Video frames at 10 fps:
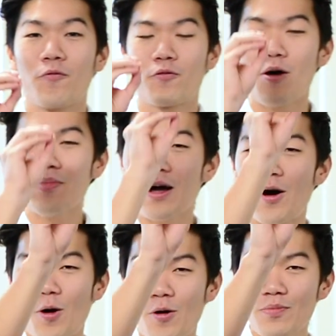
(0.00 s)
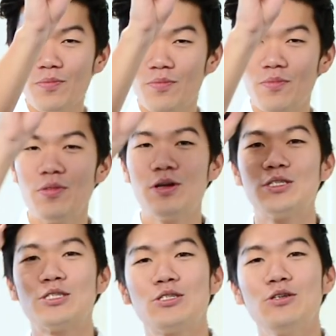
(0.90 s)
from the home
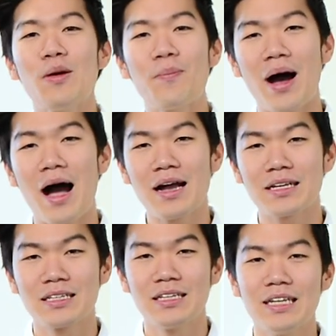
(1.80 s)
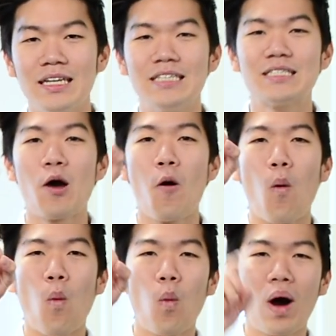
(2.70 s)
to the park is
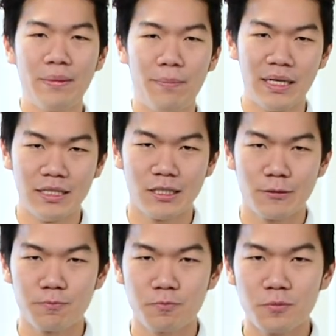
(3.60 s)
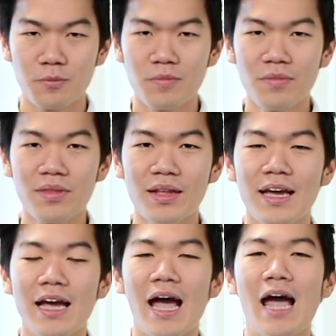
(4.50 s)
one beat.
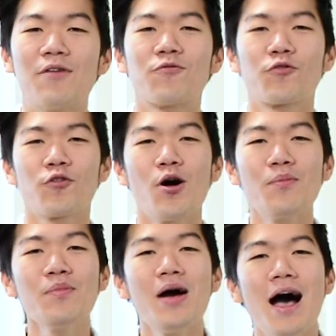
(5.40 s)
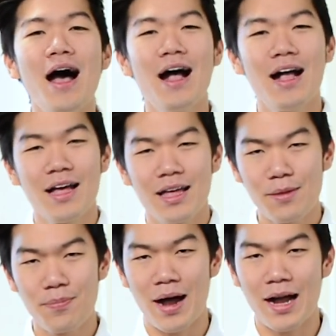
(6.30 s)
And from the
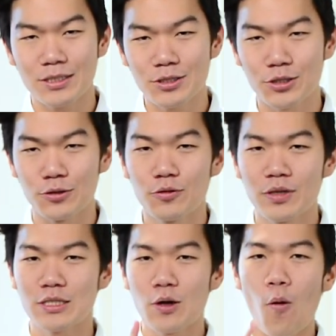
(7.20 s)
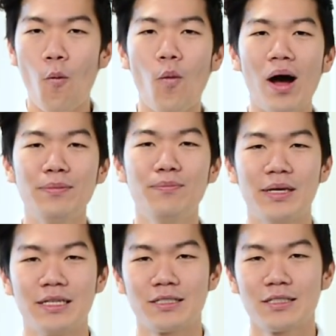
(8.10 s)
park to school is one
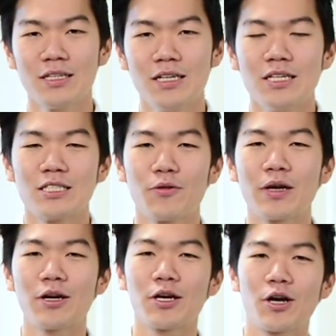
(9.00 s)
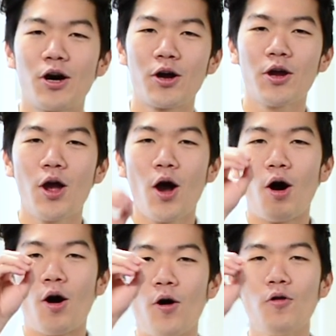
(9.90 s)
beat. So we're going to go
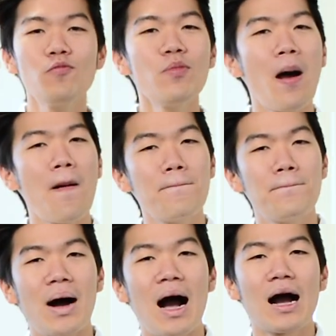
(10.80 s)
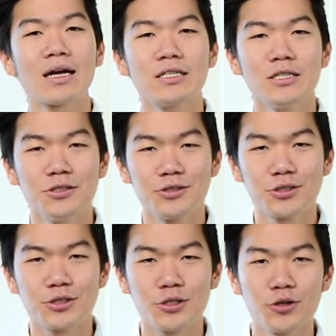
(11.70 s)
home, park,
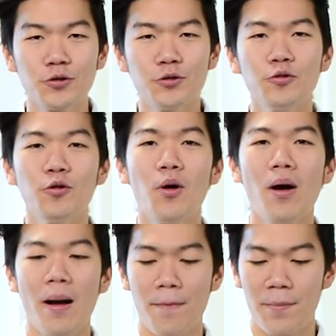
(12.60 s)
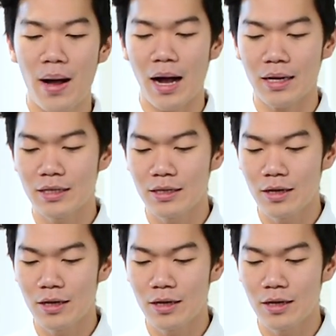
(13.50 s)
school, park.